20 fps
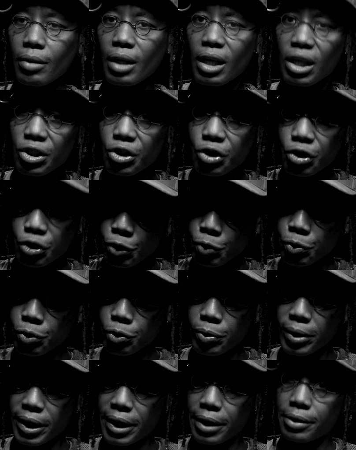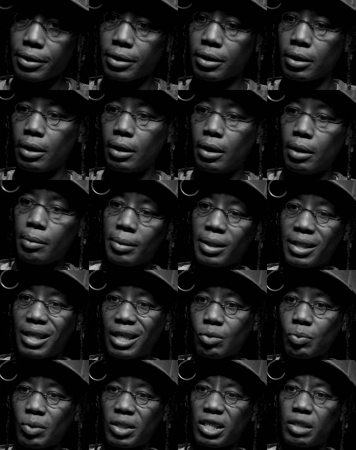It's the true New Year's.
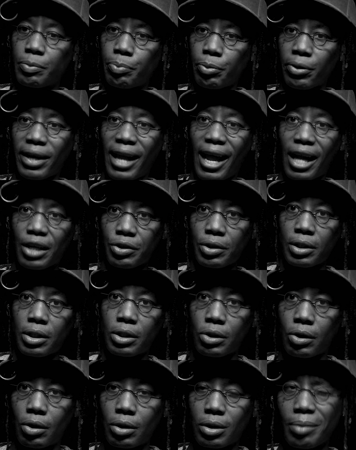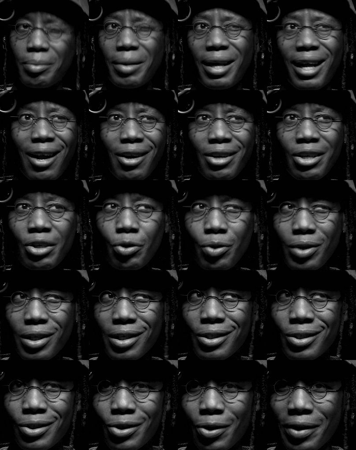That's when spring actually starts. So I'm like, how did New
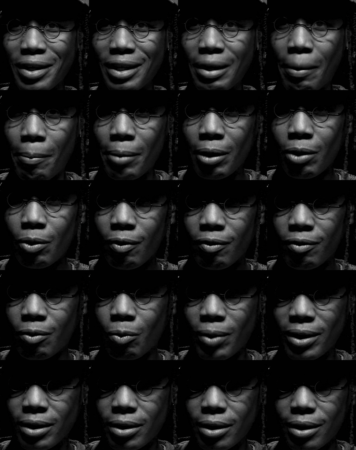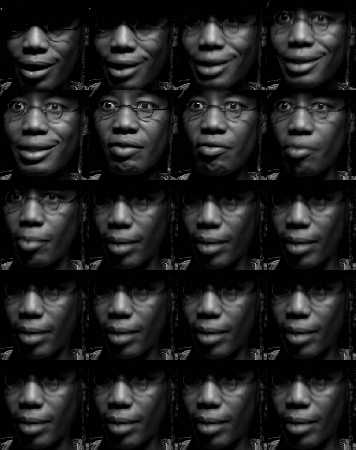Year's start in the middle of the winter? That doesn't even